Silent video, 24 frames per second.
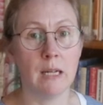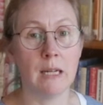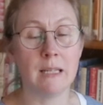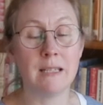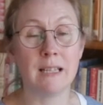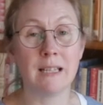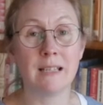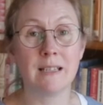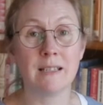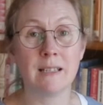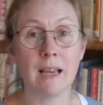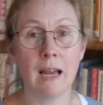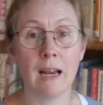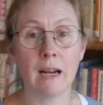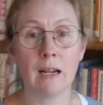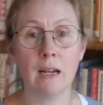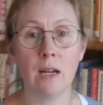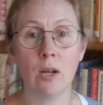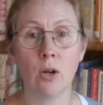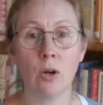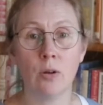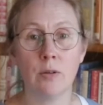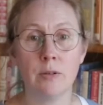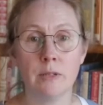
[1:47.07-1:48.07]
is
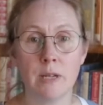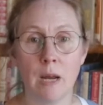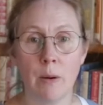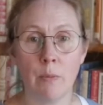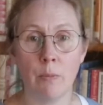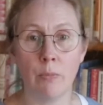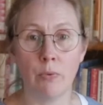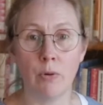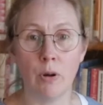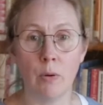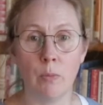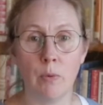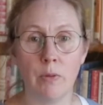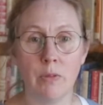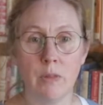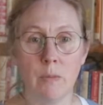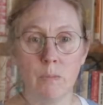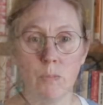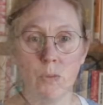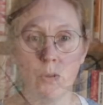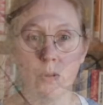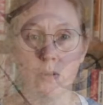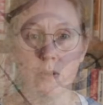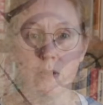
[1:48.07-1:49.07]
exactly contemporary with the
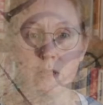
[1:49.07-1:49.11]
book